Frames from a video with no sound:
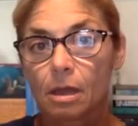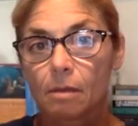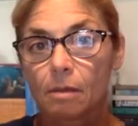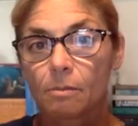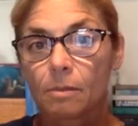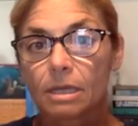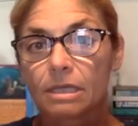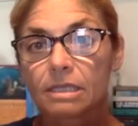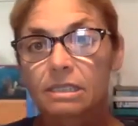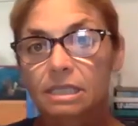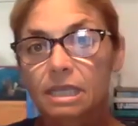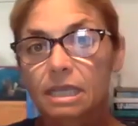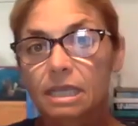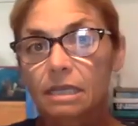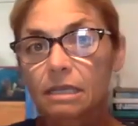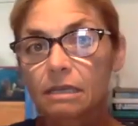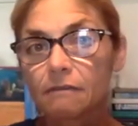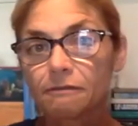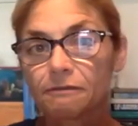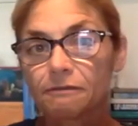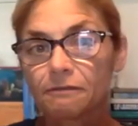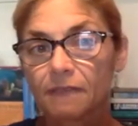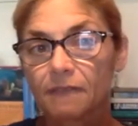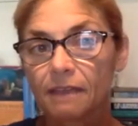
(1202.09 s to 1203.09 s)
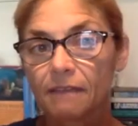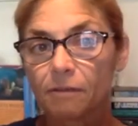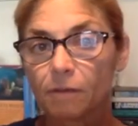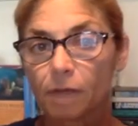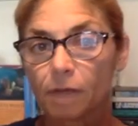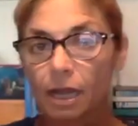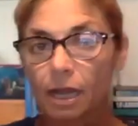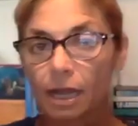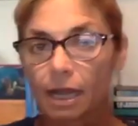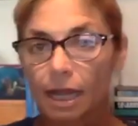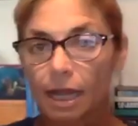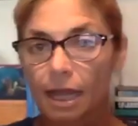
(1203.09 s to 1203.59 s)
My second
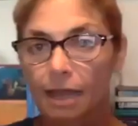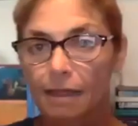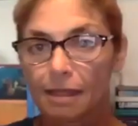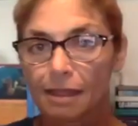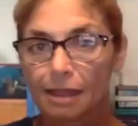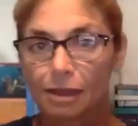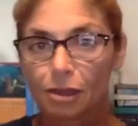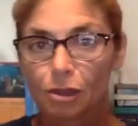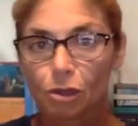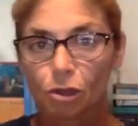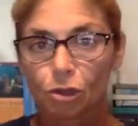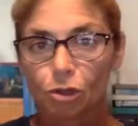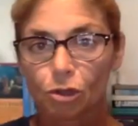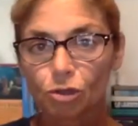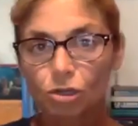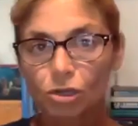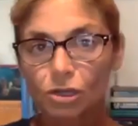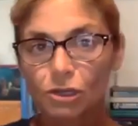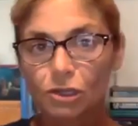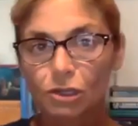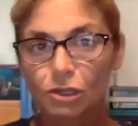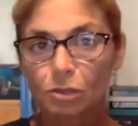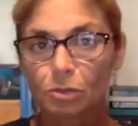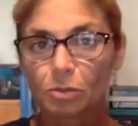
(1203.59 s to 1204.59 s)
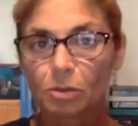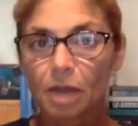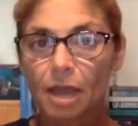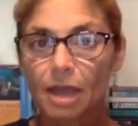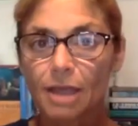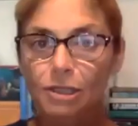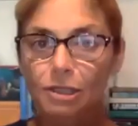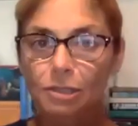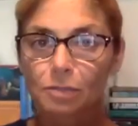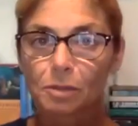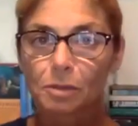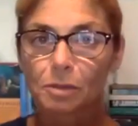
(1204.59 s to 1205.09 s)
favorite, and it usually
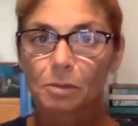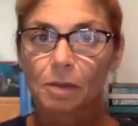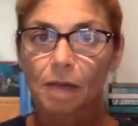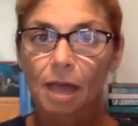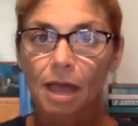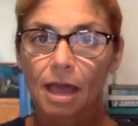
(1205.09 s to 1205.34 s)
surprises people,